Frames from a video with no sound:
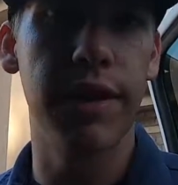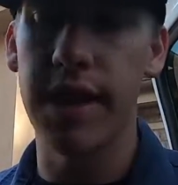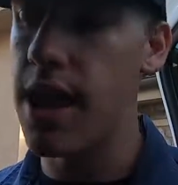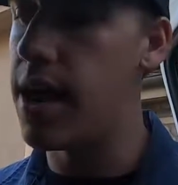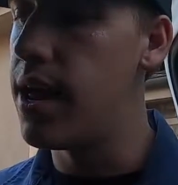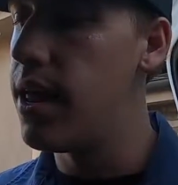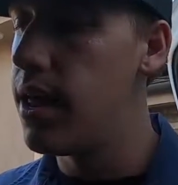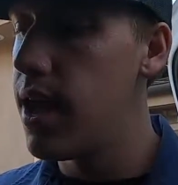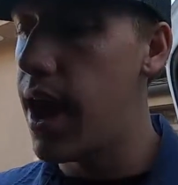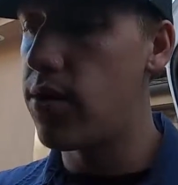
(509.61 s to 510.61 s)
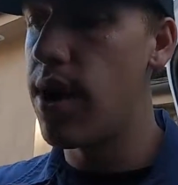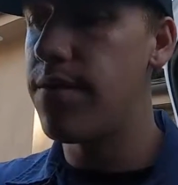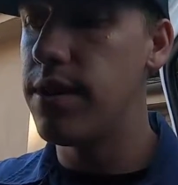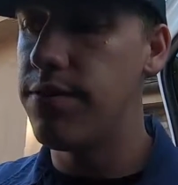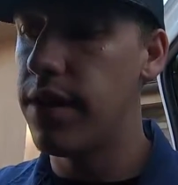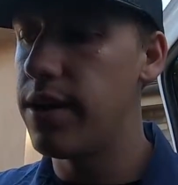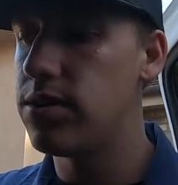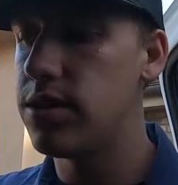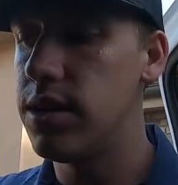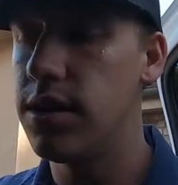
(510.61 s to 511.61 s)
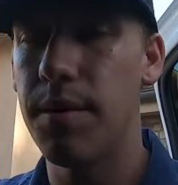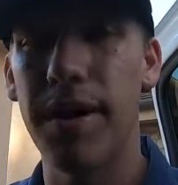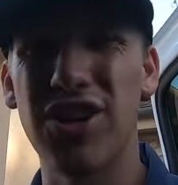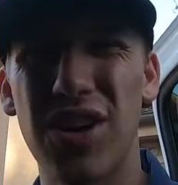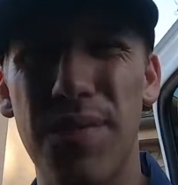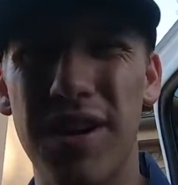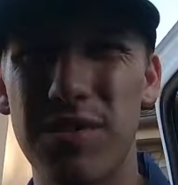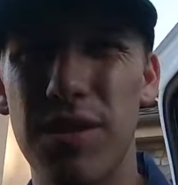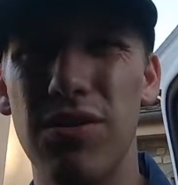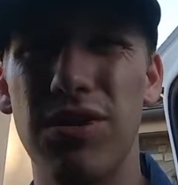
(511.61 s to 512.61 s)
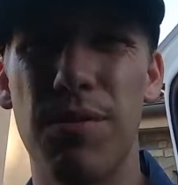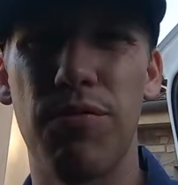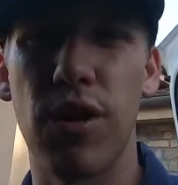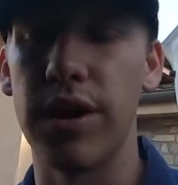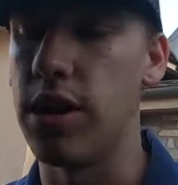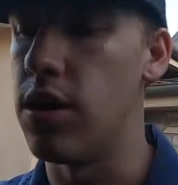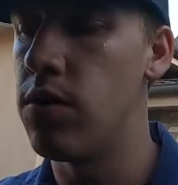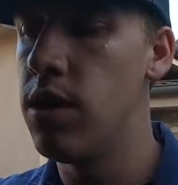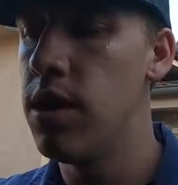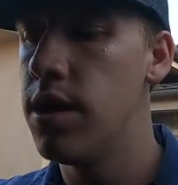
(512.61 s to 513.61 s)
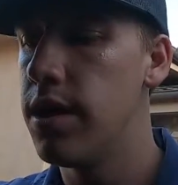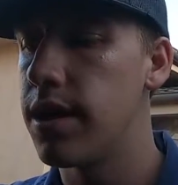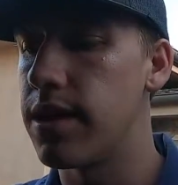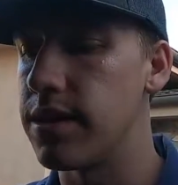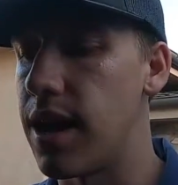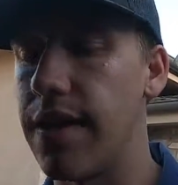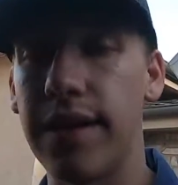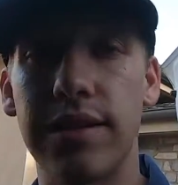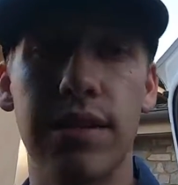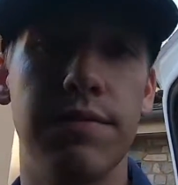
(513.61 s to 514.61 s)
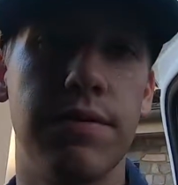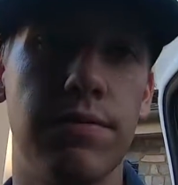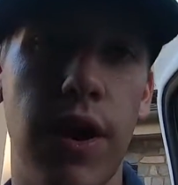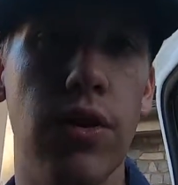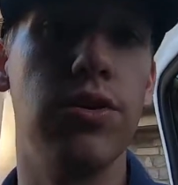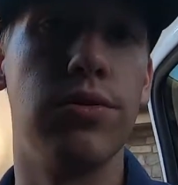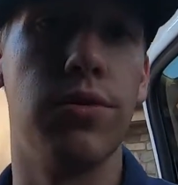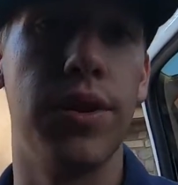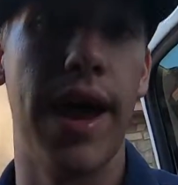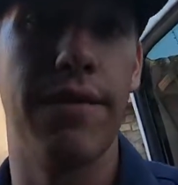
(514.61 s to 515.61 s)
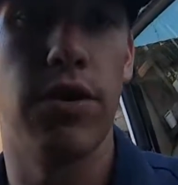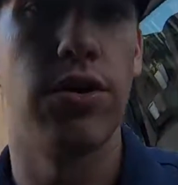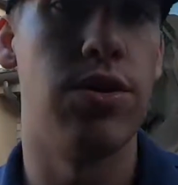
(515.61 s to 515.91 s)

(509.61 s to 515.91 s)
like that. I don't have any flares in here. I might try to pick some of those up before I go, because again, that stuff's very useful to have on you